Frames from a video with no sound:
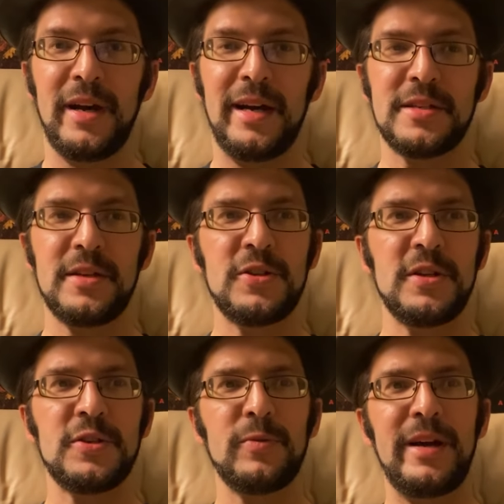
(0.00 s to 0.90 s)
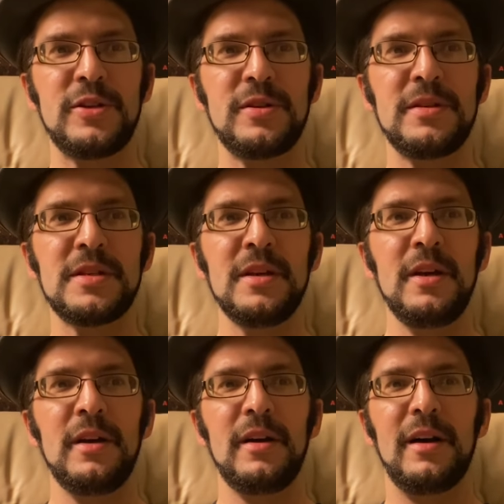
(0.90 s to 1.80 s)
hostage situations.
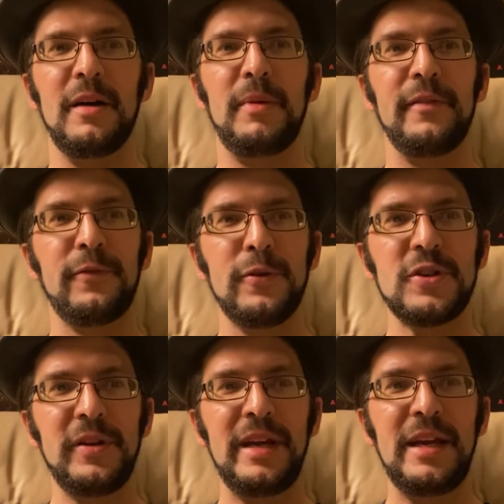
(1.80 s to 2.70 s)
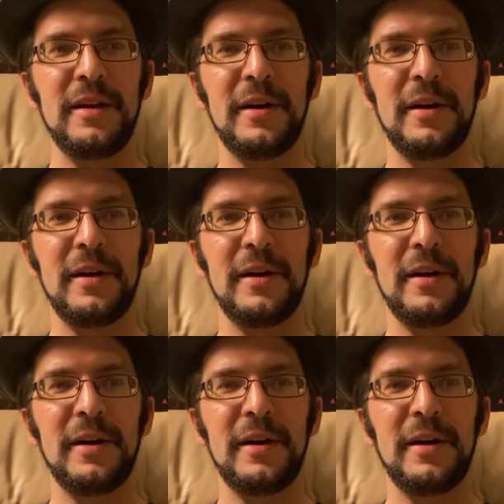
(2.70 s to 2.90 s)
But unfortunately,